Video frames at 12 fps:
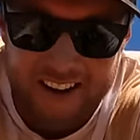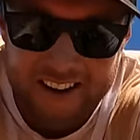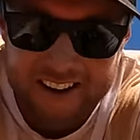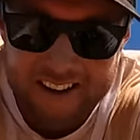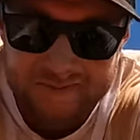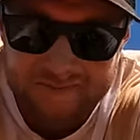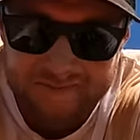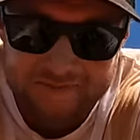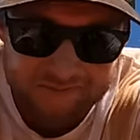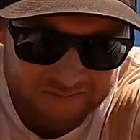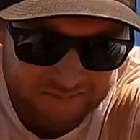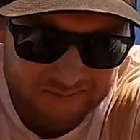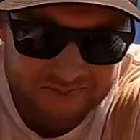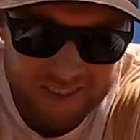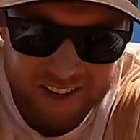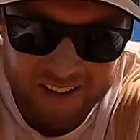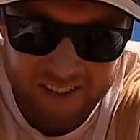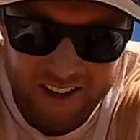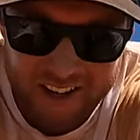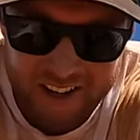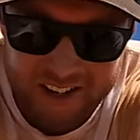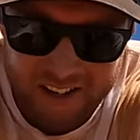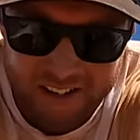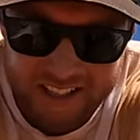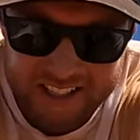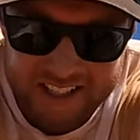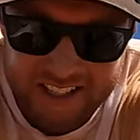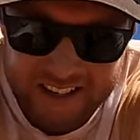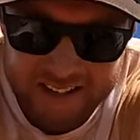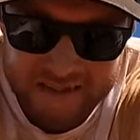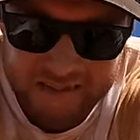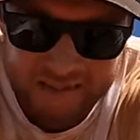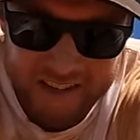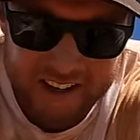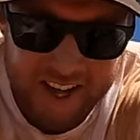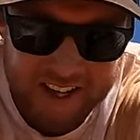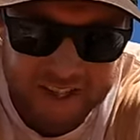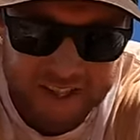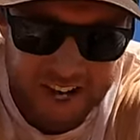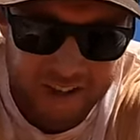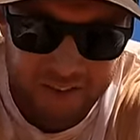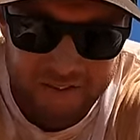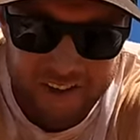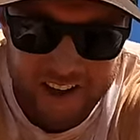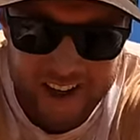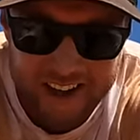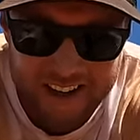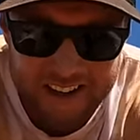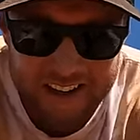What I'm gonna do is get that shell off there.